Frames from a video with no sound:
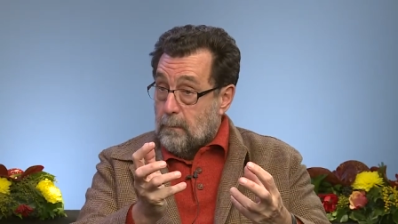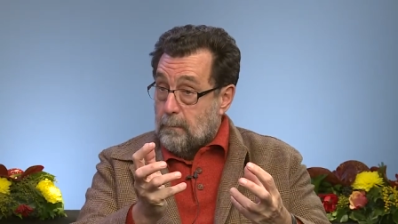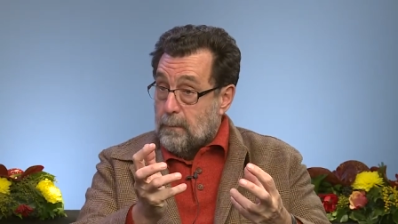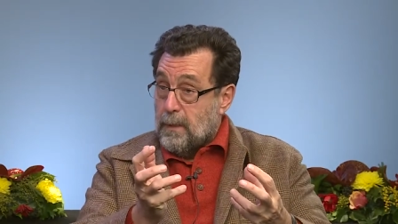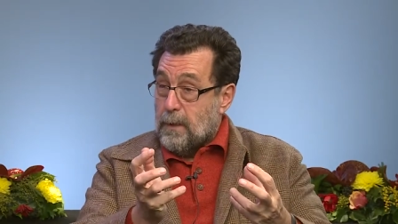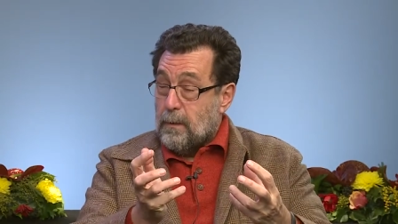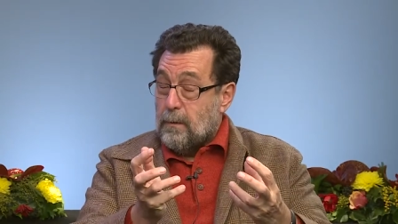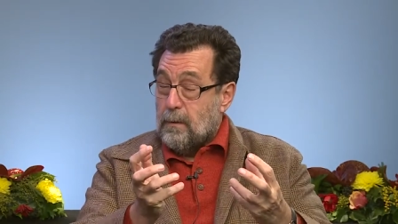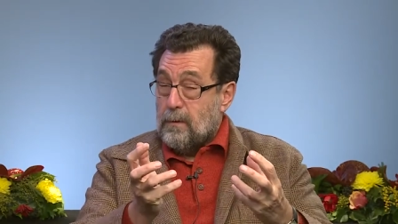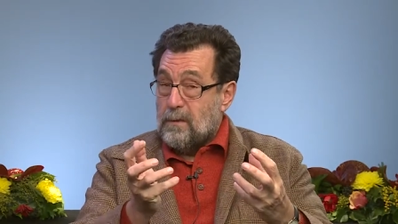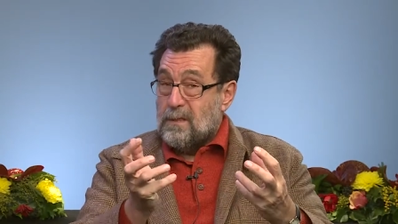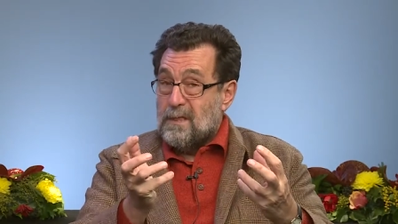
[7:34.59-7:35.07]

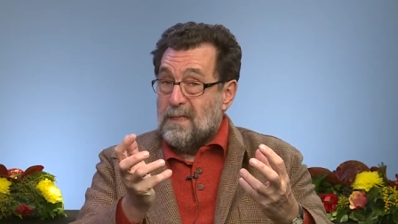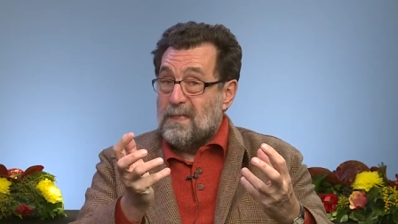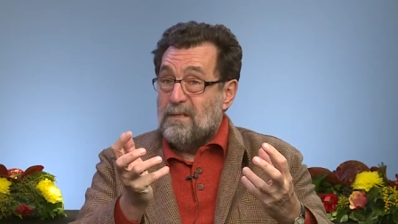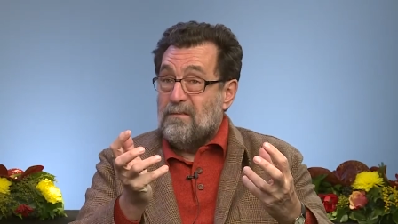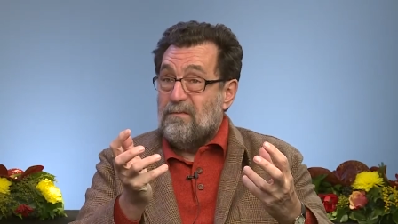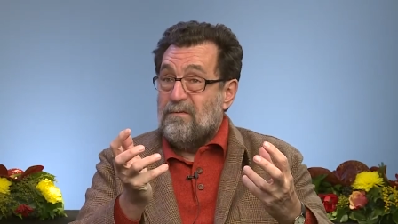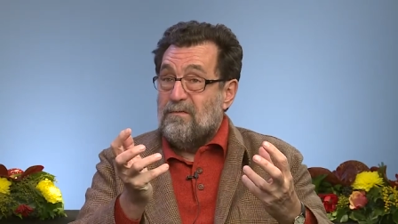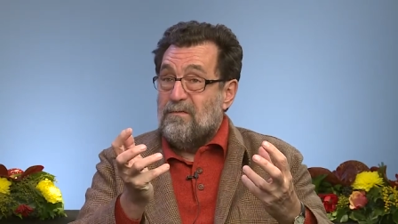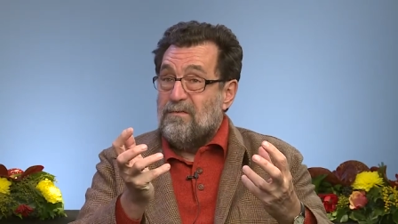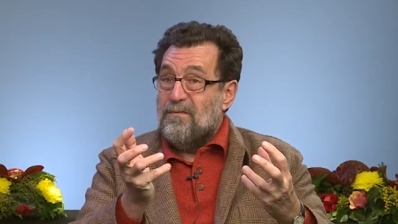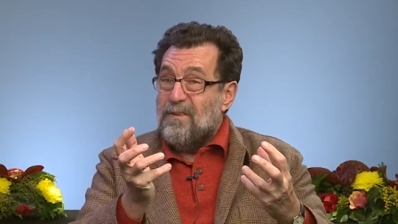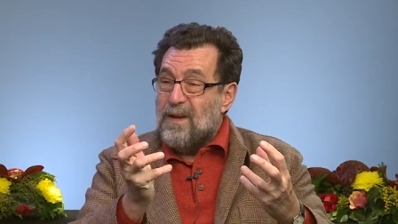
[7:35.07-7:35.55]
because
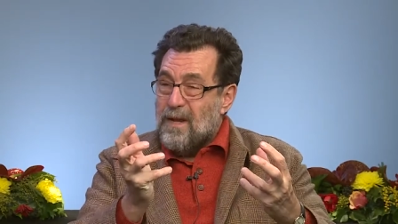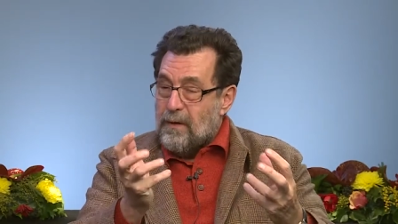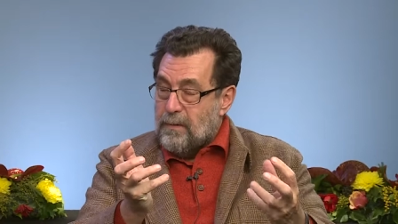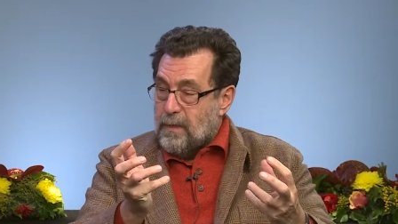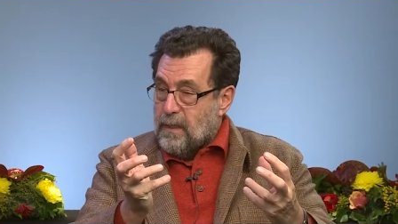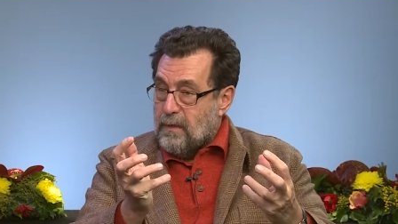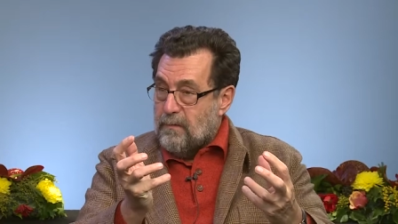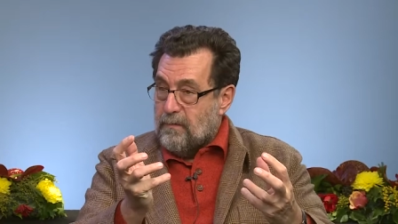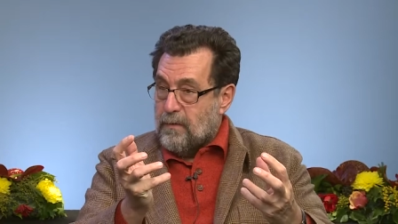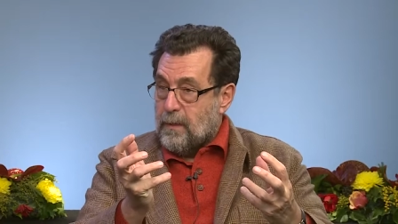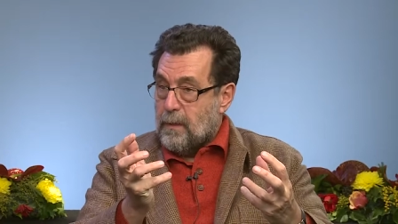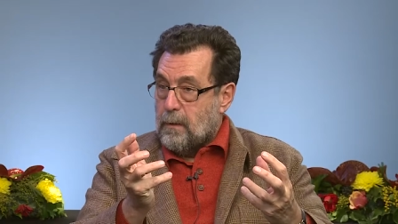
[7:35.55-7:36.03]
it's
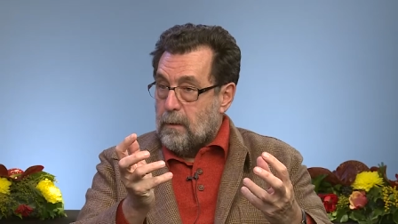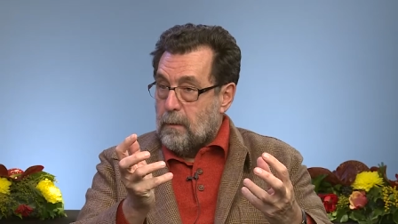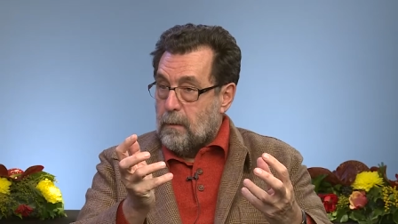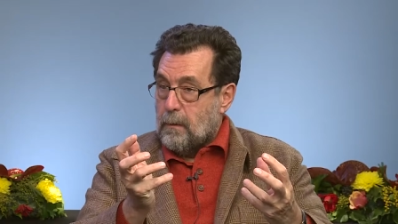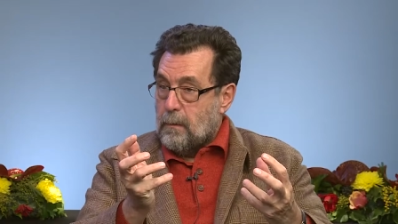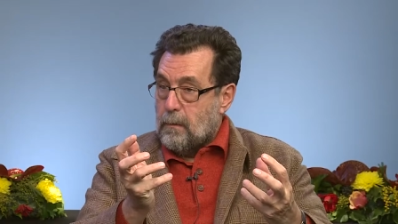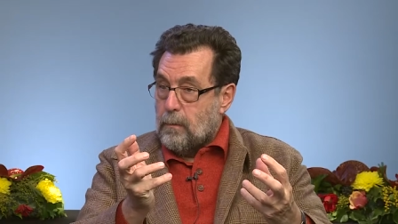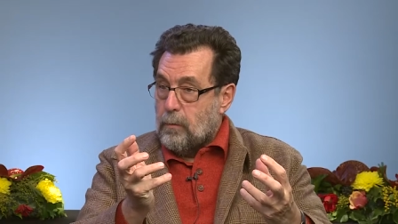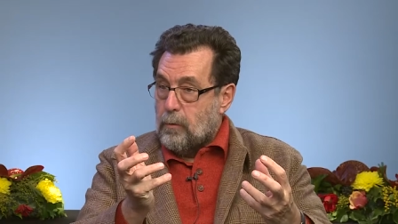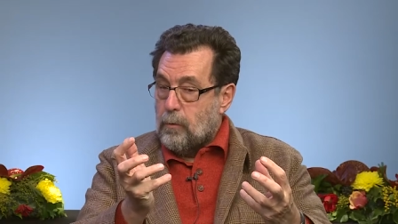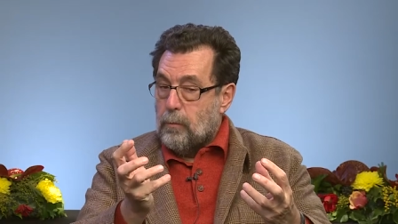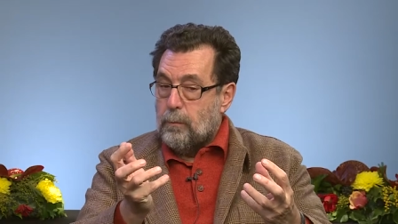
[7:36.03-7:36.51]
very
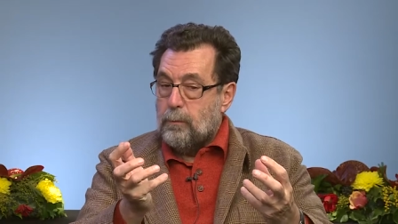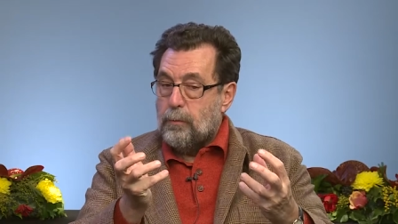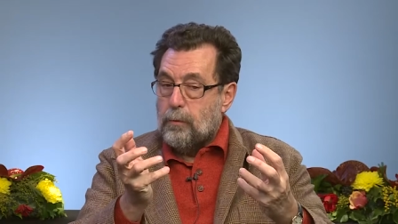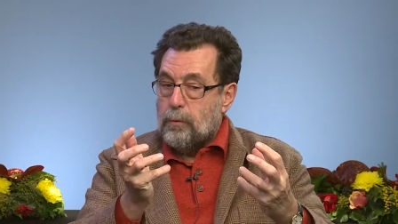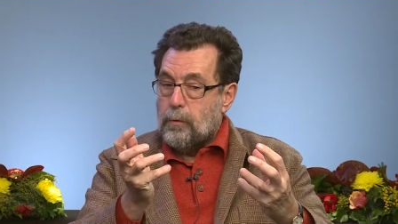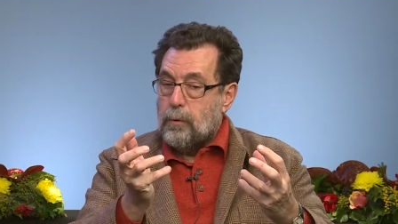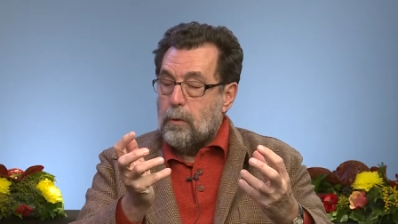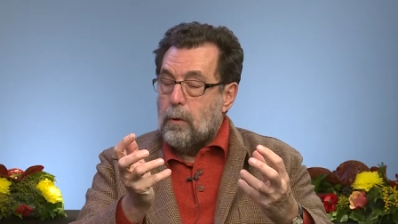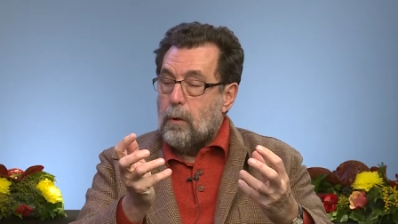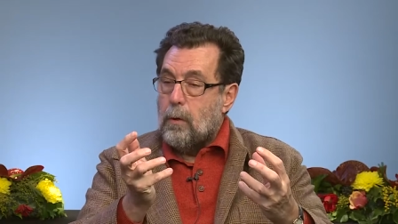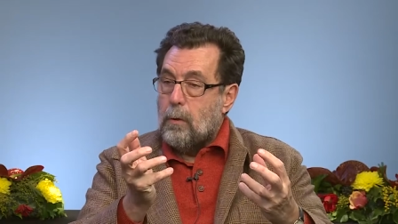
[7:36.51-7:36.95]
difficult to put